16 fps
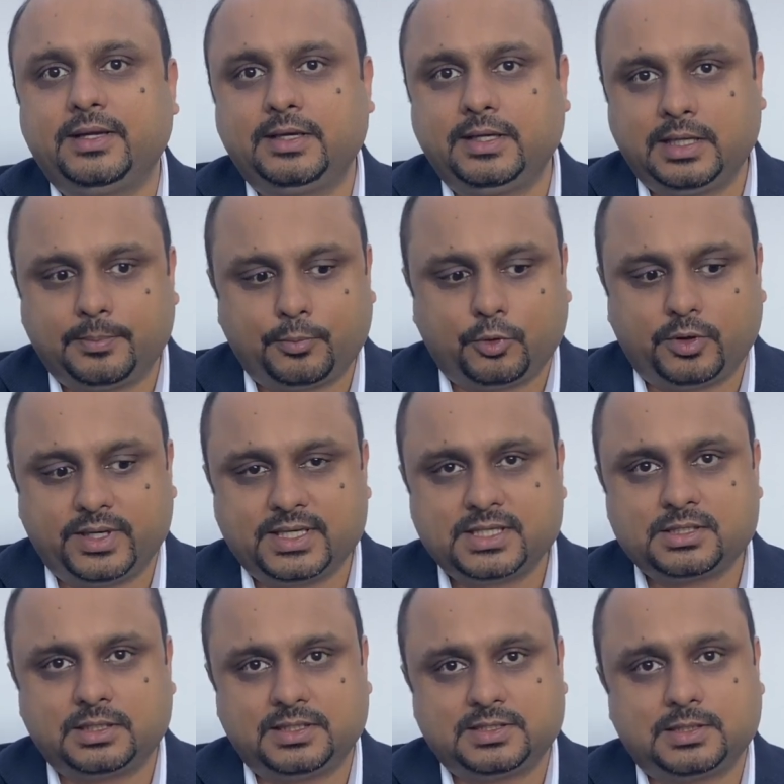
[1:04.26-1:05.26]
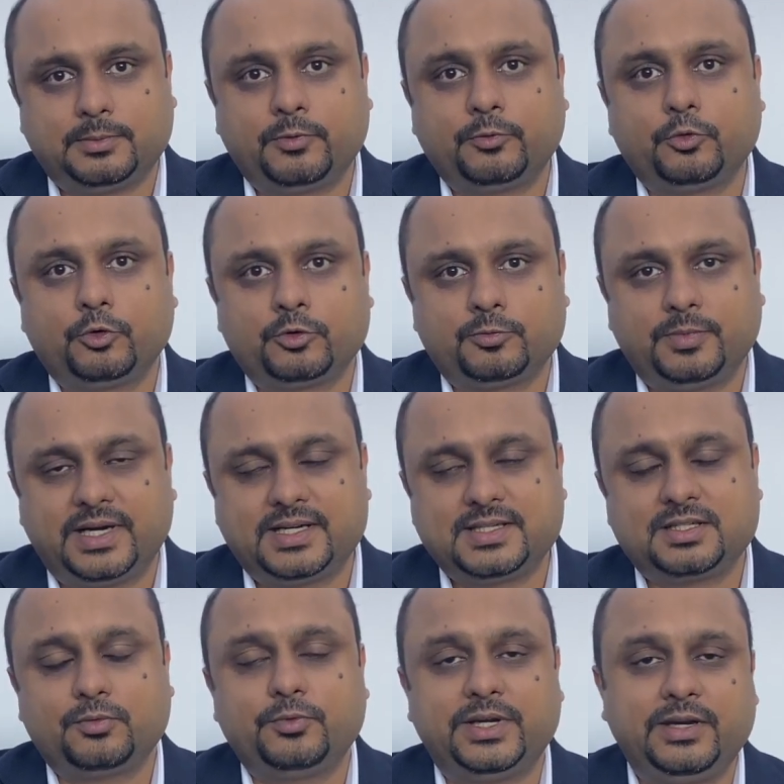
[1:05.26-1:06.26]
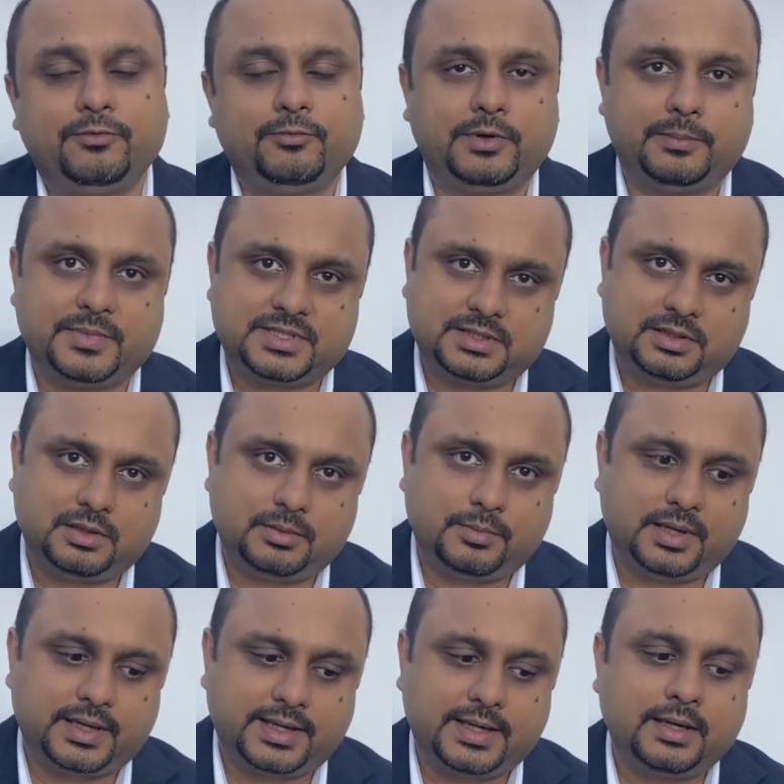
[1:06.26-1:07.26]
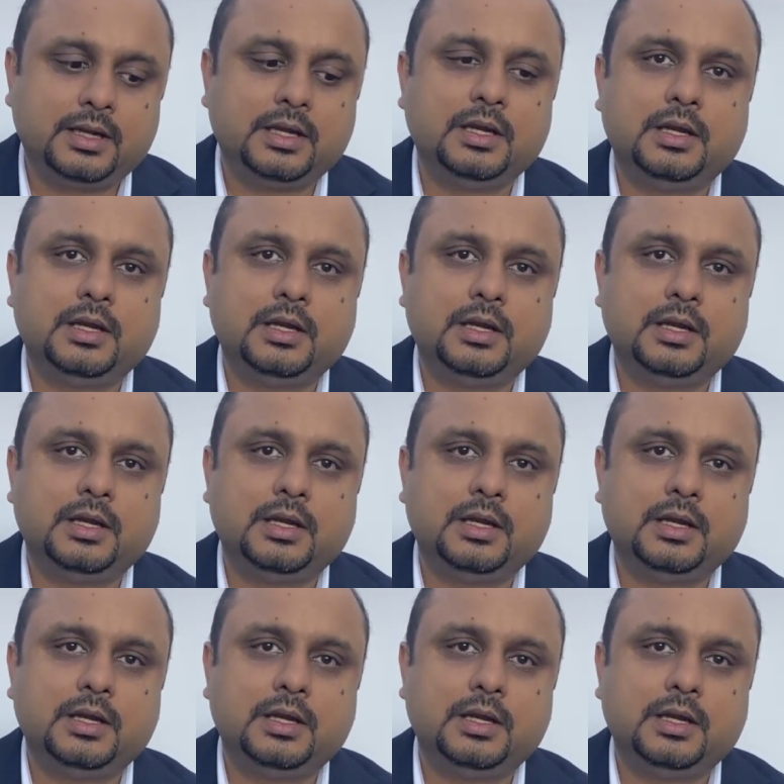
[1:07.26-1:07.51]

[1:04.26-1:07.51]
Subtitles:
their products, and some of those brands are very famous in the market.